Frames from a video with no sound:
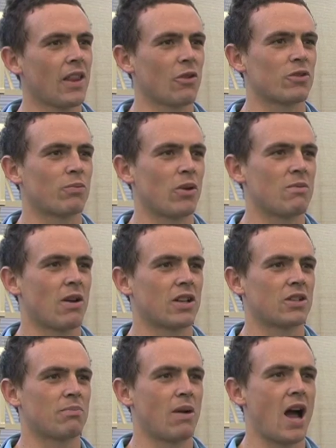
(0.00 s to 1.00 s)
that was pretty
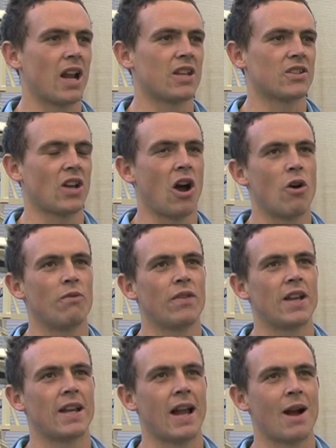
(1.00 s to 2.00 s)
much Bali as a whole.
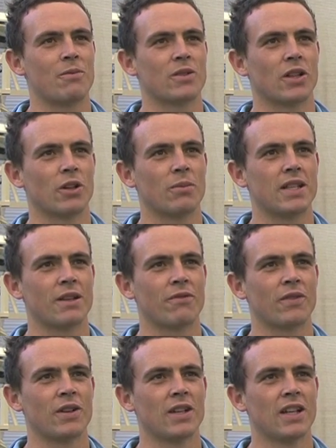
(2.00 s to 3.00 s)
Vietnam was a little bit
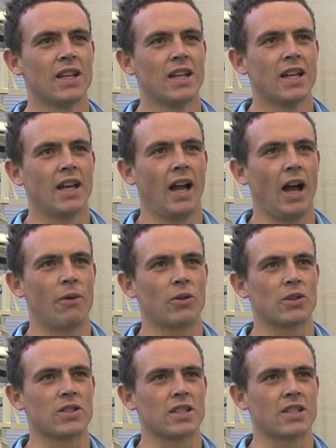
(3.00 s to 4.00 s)
different. We
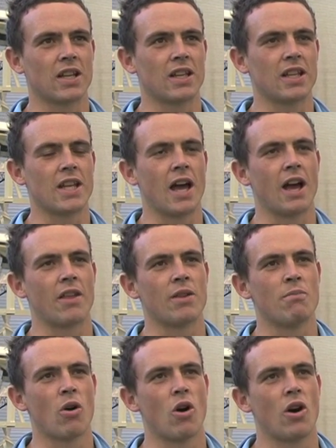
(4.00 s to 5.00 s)
got to see
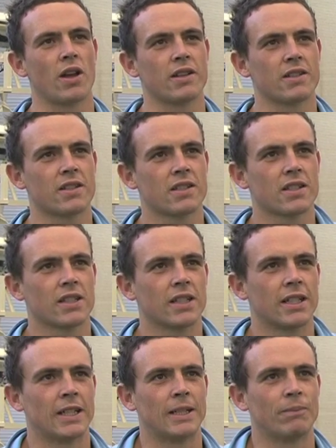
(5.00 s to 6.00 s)
the mines
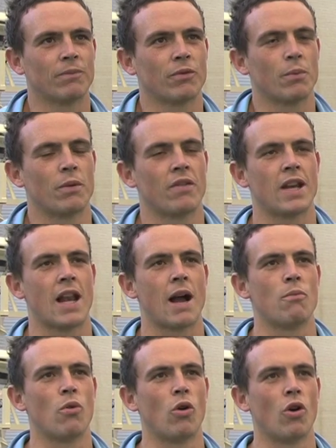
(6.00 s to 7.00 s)
from the
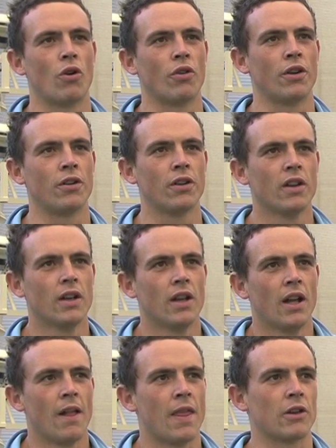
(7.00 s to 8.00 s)
Vietnam War, and
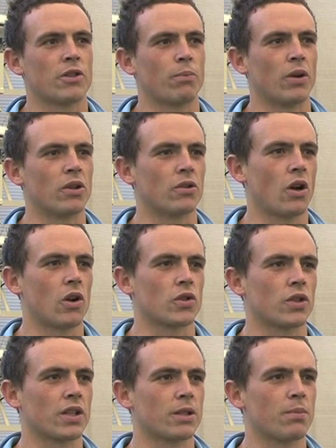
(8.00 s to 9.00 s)
that was a pretty good
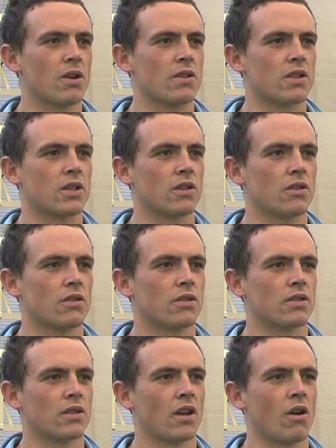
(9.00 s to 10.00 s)
cultural experience
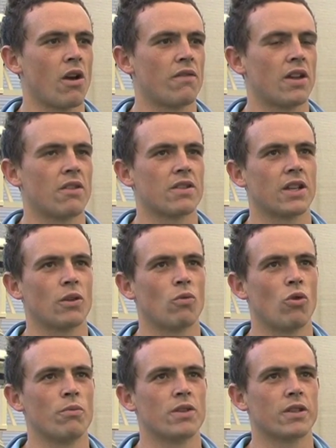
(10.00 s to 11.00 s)
to go over there and see the
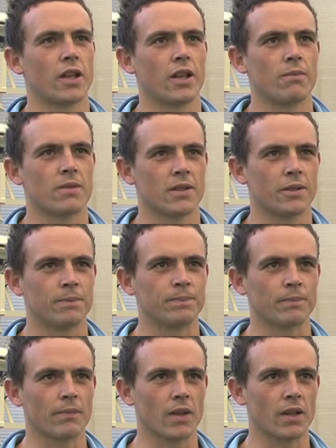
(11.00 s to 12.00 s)
war museums and